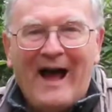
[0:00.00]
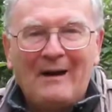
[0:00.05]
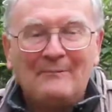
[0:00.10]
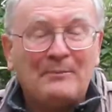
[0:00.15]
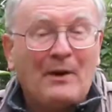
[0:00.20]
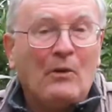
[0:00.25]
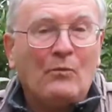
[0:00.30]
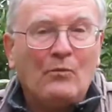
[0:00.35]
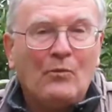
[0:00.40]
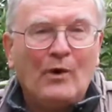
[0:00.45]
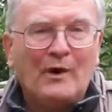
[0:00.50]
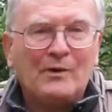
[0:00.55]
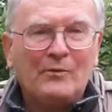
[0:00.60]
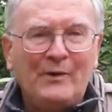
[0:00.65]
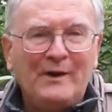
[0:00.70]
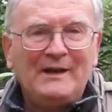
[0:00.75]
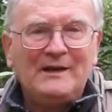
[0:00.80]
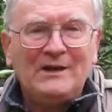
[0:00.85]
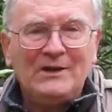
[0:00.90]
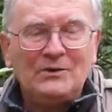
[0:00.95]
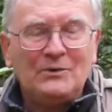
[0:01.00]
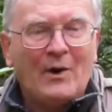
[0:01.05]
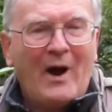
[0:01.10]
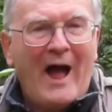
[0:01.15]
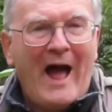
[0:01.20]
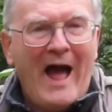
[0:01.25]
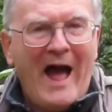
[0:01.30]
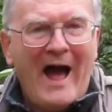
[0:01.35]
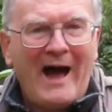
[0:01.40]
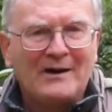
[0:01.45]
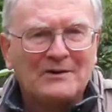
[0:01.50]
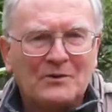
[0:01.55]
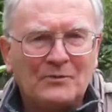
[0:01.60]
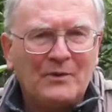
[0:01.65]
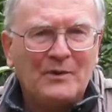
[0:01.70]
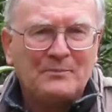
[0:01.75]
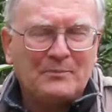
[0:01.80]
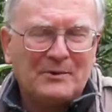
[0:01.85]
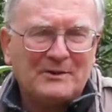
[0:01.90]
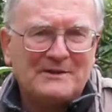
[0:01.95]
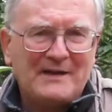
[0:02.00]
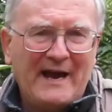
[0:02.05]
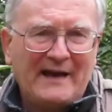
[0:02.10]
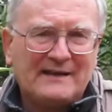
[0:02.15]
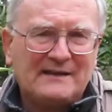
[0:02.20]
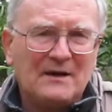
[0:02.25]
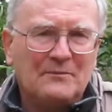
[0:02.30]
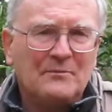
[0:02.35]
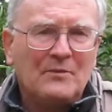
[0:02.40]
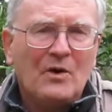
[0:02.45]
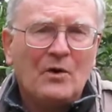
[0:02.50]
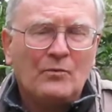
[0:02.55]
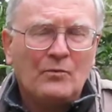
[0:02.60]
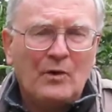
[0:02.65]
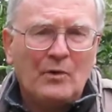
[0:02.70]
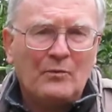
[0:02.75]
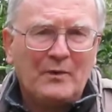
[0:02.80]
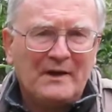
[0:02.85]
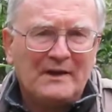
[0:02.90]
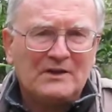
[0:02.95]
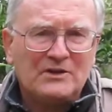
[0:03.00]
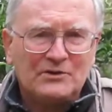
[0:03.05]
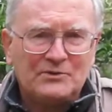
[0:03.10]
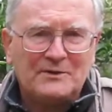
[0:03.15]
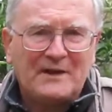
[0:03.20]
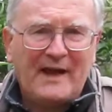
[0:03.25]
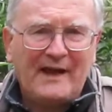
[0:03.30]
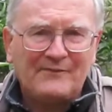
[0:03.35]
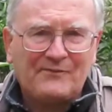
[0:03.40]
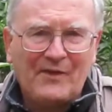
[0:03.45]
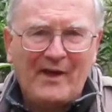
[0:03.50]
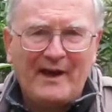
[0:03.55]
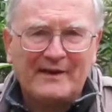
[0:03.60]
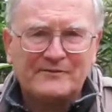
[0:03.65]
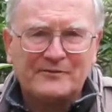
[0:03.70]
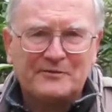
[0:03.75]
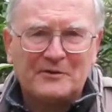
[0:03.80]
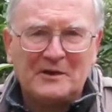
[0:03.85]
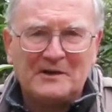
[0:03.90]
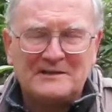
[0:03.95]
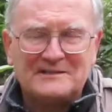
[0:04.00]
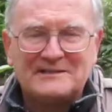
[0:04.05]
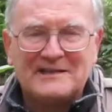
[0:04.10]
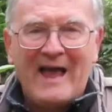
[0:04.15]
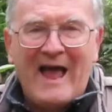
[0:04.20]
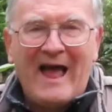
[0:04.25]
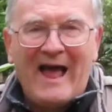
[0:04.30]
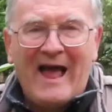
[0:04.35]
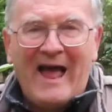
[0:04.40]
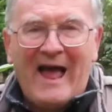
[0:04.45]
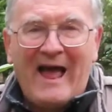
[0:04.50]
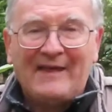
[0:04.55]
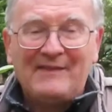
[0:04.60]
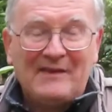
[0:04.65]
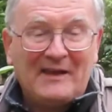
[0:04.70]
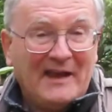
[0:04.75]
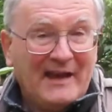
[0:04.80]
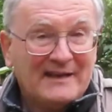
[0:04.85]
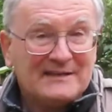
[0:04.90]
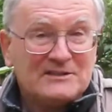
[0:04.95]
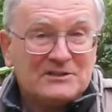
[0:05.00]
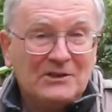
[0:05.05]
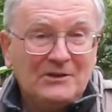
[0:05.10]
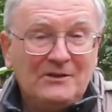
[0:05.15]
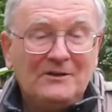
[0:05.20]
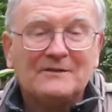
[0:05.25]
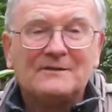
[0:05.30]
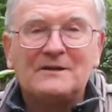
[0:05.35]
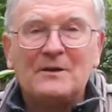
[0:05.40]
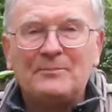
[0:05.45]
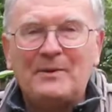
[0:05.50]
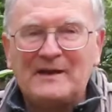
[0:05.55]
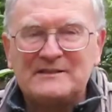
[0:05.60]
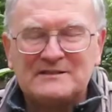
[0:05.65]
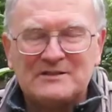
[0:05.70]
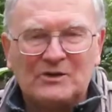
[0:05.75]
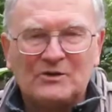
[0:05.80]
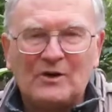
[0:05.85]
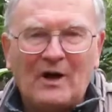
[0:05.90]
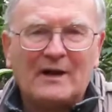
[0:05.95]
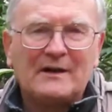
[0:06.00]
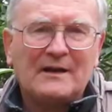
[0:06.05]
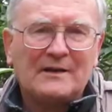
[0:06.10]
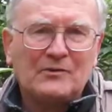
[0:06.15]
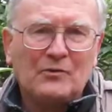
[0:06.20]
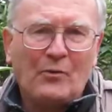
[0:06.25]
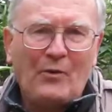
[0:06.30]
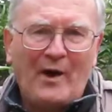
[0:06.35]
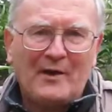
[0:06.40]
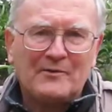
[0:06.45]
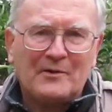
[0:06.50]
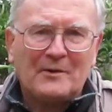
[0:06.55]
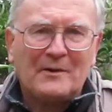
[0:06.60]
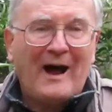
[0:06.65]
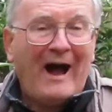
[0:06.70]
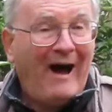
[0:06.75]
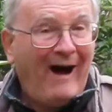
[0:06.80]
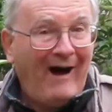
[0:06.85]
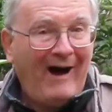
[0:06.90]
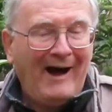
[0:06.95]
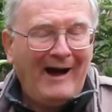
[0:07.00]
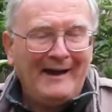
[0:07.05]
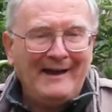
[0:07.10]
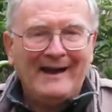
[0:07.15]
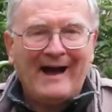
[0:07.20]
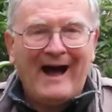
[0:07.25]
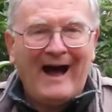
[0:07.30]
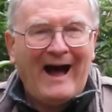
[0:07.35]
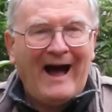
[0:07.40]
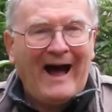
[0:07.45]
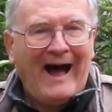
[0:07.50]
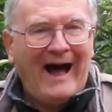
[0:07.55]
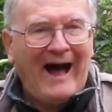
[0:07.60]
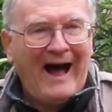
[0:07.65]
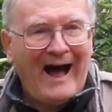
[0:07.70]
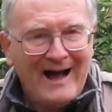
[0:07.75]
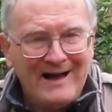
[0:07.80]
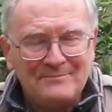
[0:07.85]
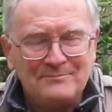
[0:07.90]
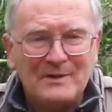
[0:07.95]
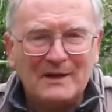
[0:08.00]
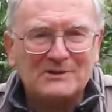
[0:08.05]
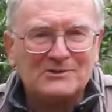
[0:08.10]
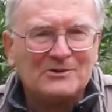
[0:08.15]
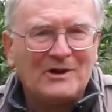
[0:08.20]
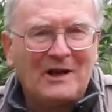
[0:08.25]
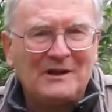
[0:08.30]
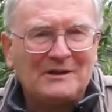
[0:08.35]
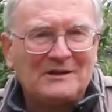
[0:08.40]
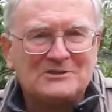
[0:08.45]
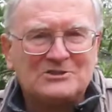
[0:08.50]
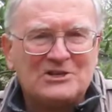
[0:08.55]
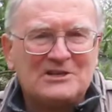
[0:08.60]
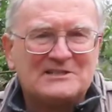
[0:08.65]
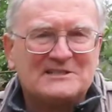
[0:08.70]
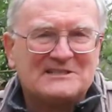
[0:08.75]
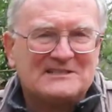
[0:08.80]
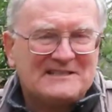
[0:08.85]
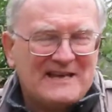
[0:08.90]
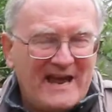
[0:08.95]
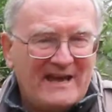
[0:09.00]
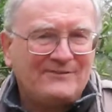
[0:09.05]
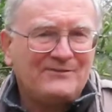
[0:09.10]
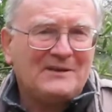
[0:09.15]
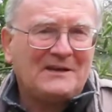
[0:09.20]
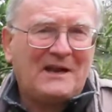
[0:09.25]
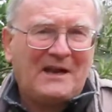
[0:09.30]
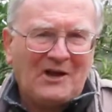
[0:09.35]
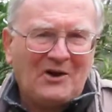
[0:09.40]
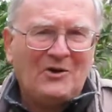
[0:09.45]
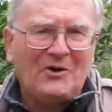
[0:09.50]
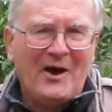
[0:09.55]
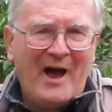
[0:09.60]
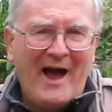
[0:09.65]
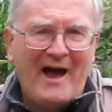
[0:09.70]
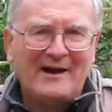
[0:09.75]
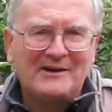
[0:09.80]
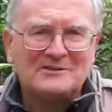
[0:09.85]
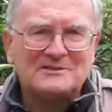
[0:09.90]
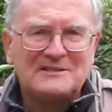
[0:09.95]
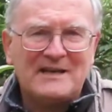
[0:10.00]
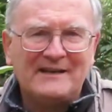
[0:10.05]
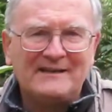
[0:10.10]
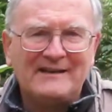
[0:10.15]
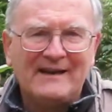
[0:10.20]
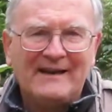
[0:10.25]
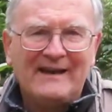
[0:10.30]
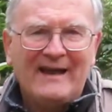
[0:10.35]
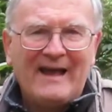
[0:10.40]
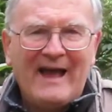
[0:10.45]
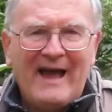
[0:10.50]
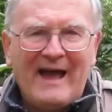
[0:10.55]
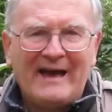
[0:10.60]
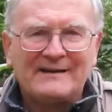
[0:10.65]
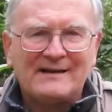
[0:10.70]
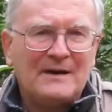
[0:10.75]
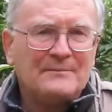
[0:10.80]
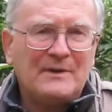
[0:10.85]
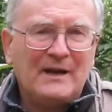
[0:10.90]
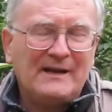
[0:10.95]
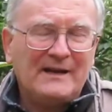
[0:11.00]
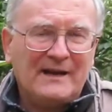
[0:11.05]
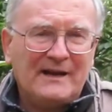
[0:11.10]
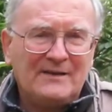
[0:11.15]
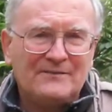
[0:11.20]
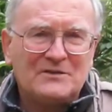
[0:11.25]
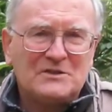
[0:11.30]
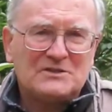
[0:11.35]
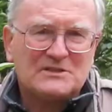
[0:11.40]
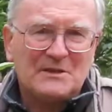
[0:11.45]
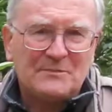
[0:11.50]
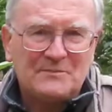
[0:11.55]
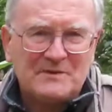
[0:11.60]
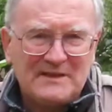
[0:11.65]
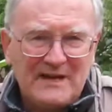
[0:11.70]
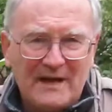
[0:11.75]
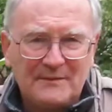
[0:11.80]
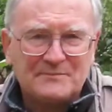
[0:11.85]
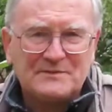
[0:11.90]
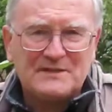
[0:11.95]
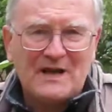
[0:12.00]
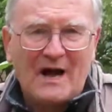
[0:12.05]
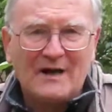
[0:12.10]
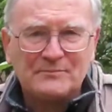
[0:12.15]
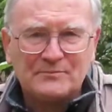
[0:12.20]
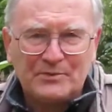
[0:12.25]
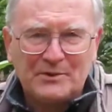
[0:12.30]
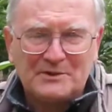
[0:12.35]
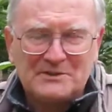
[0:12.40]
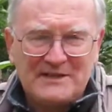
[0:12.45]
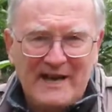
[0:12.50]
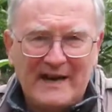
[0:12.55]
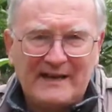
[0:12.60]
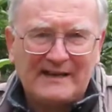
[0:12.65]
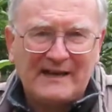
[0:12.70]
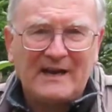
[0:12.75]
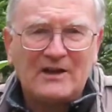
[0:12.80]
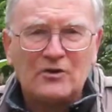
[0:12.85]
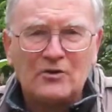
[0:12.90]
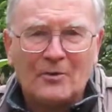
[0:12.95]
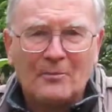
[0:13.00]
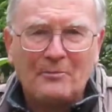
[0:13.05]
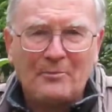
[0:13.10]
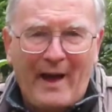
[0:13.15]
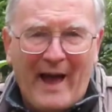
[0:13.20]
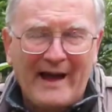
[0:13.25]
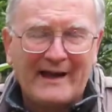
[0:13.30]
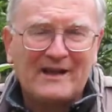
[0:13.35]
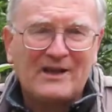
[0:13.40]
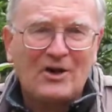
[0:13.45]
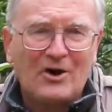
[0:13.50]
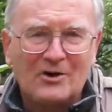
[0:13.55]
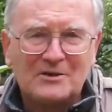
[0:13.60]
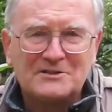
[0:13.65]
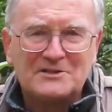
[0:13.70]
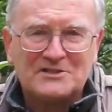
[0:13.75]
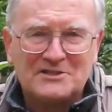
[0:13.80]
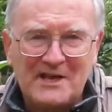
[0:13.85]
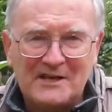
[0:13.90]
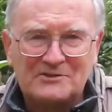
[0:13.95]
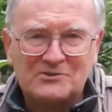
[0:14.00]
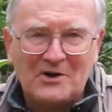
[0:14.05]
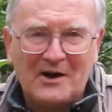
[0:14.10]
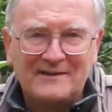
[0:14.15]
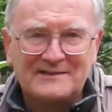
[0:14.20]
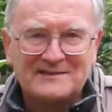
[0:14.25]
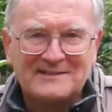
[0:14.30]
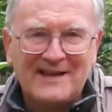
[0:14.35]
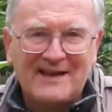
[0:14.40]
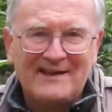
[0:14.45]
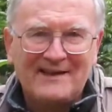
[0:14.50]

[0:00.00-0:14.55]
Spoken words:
But what do? How do we protect them when we do get that freeze? The answer depends a lot on the weather. Hi, I'm meteorologist David Gilhausen, and I'm going to give you some tips on protecting your backyard citrus.